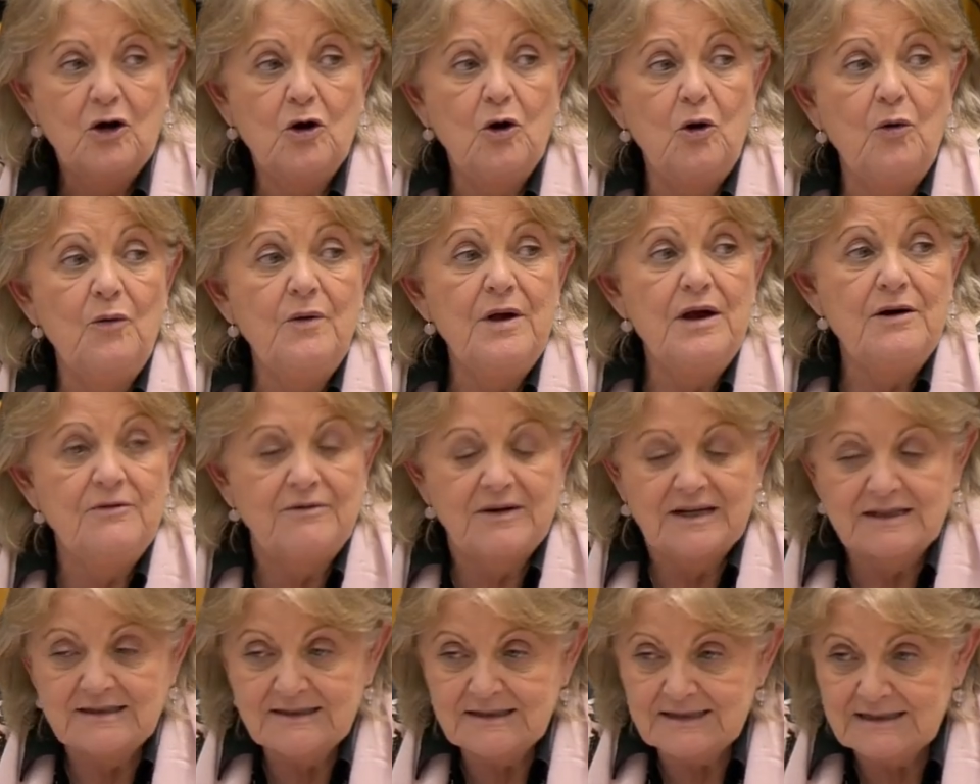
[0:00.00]

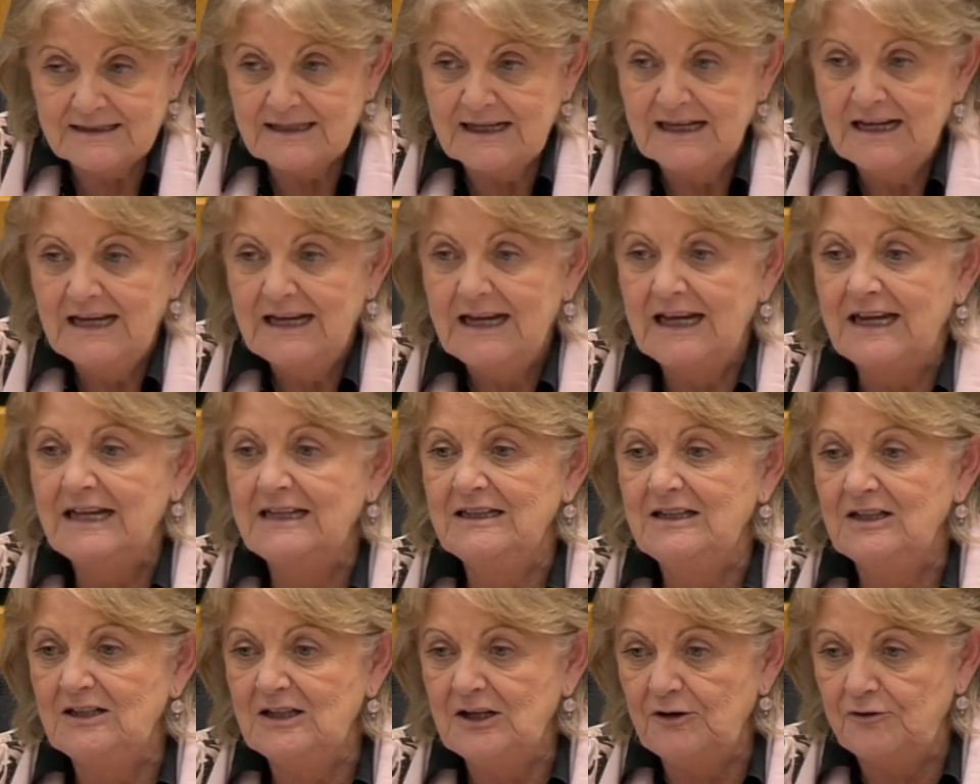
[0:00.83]
coherence
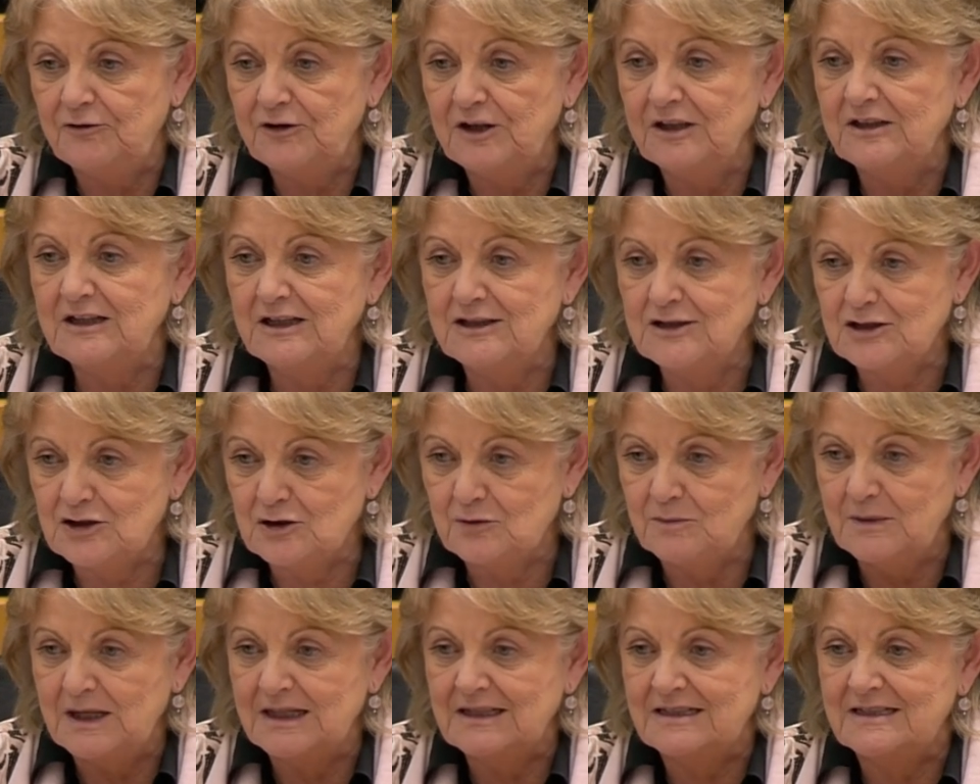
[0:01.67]
in the different
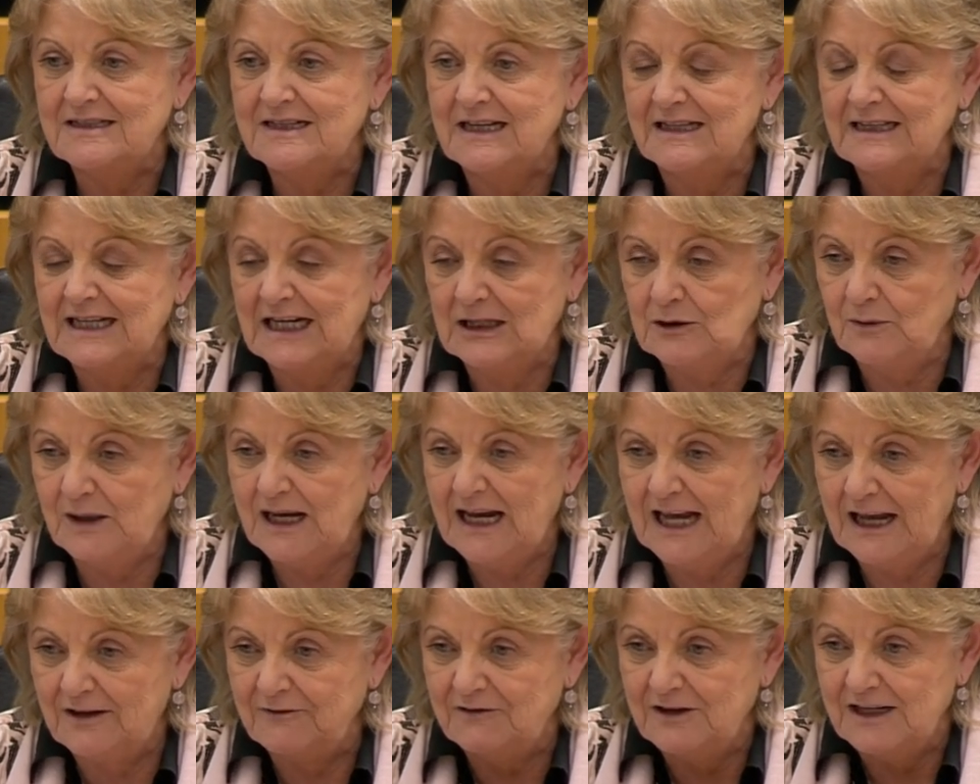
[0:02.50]
instruments that
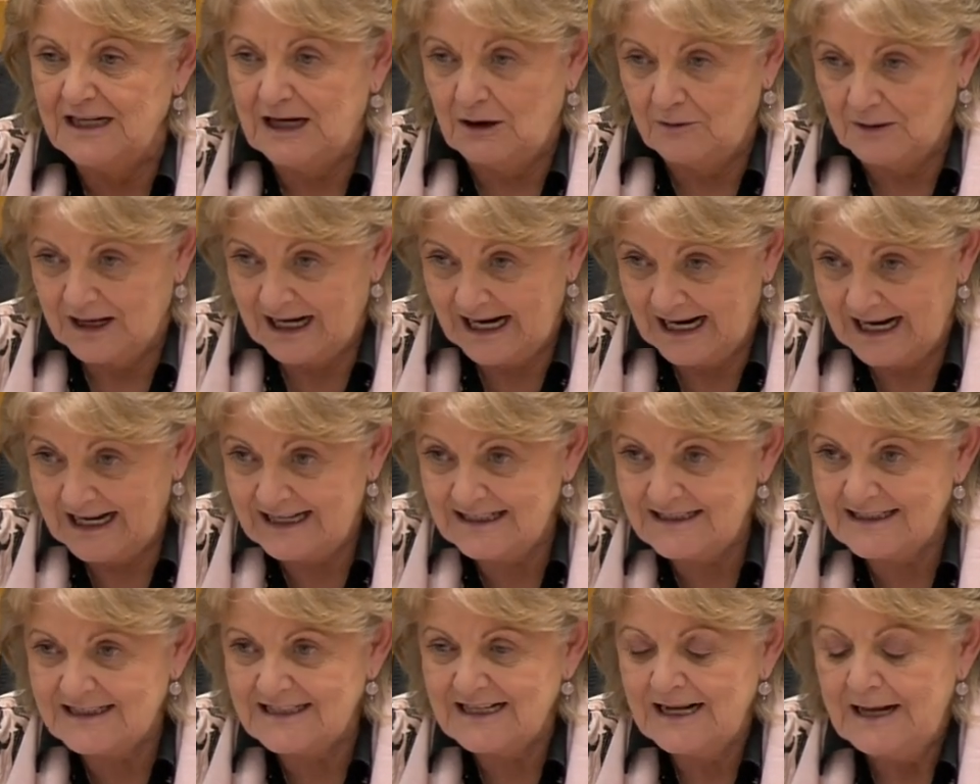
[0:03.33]
we have in our
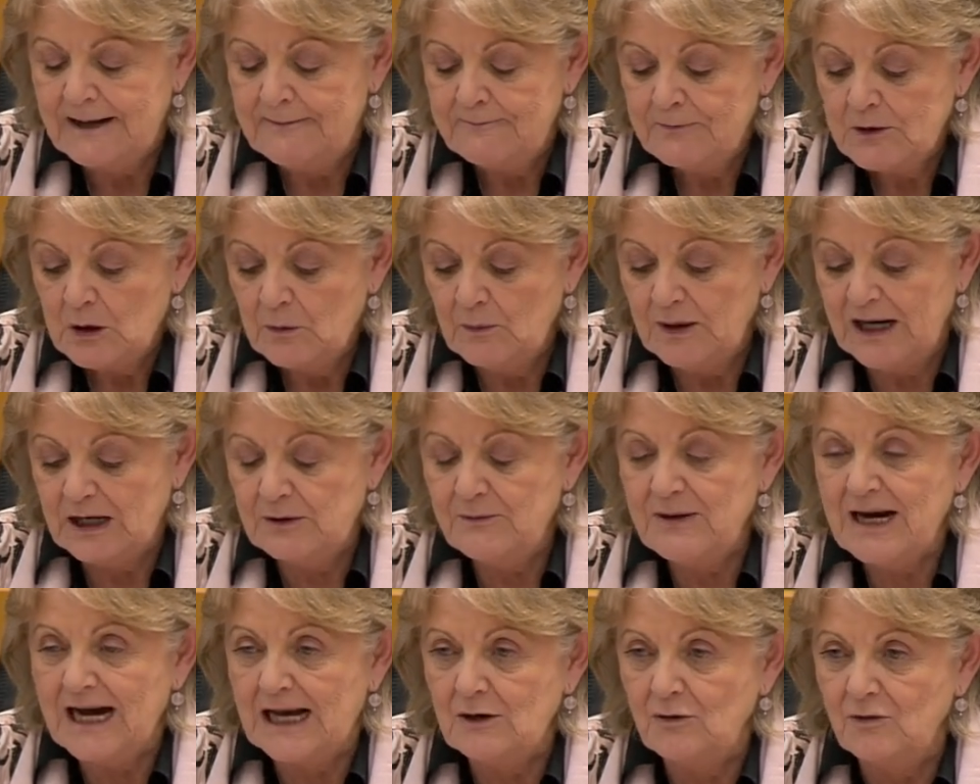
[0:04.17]
hands
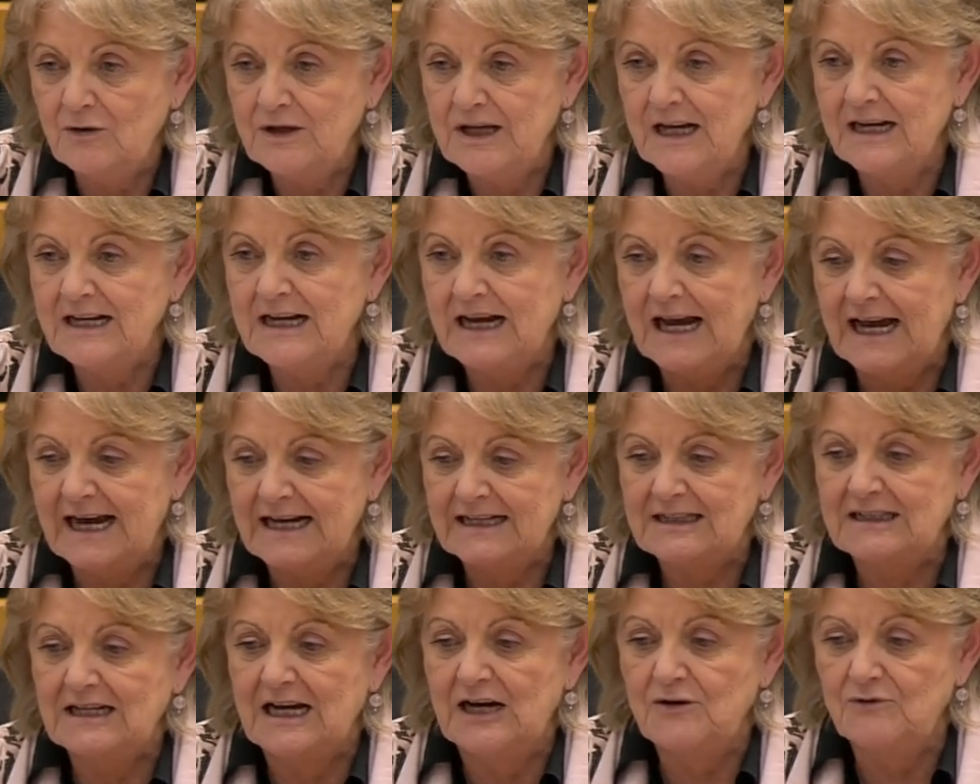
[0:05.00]
when we are looking
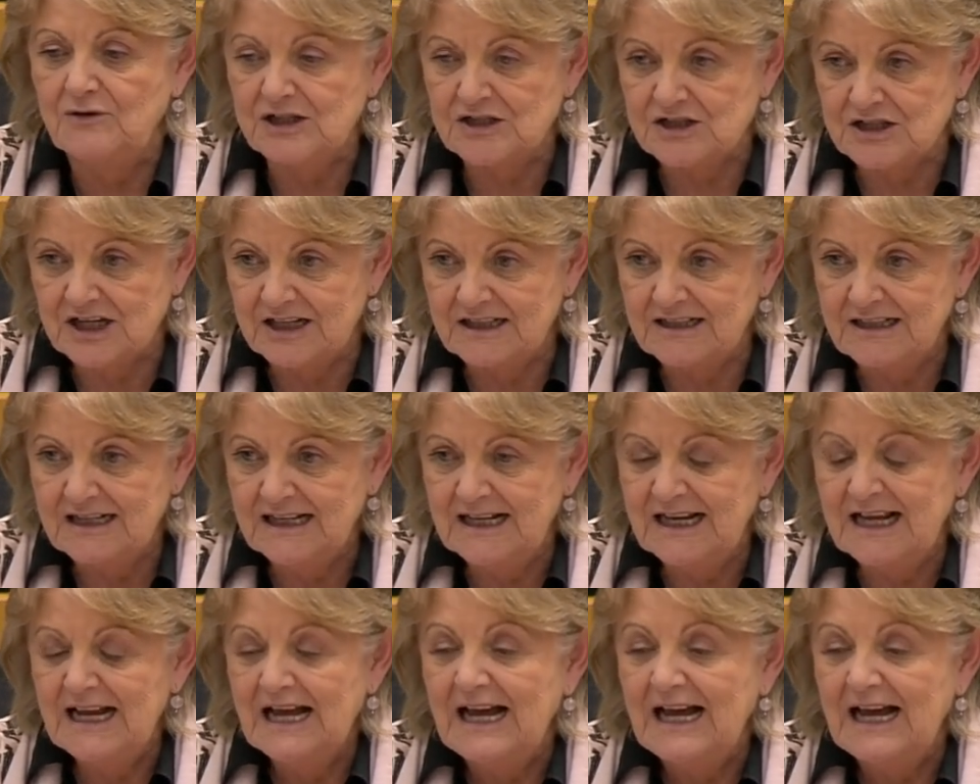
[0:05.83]
at a region.